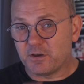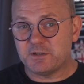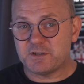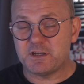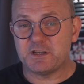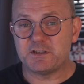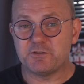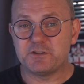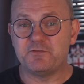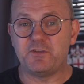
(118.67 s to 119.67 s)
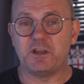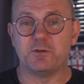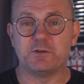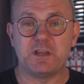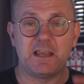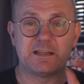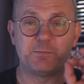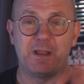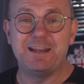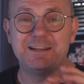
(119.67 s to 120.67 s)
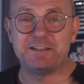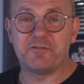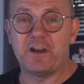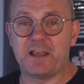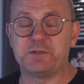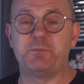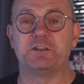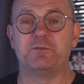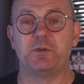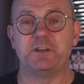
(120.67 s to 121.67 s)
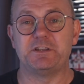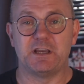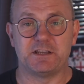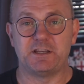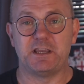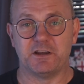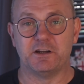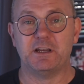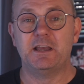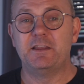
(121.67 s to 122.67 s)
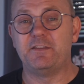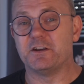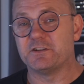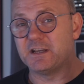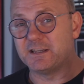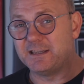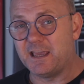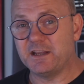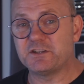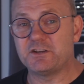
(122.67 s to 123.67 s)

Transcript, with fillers: going to see a series of videos explaining different aspects of PCS here. There's a getting